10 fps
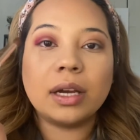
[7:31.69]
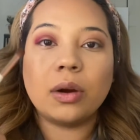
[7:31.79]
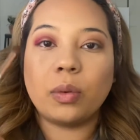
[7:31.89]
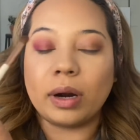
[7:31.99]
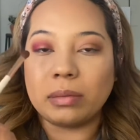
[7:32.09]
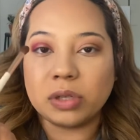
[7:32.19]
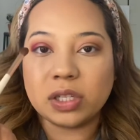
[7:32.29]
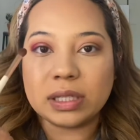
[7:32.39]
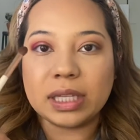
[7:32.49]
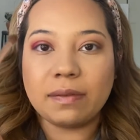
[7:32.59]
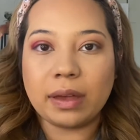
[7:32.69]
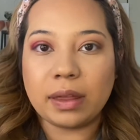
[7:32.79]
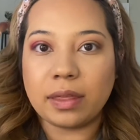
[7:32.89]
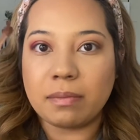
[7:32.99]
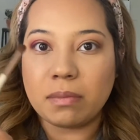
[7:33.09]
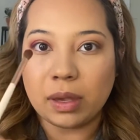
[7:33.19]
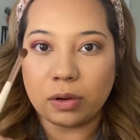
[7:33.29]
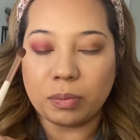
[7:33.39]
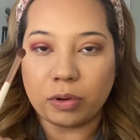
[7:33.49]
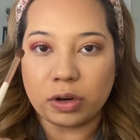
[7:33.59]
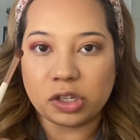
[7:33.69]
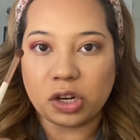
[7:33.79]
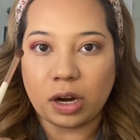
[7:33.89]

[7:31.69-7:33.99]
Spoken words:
where I'm just leaving the middle portion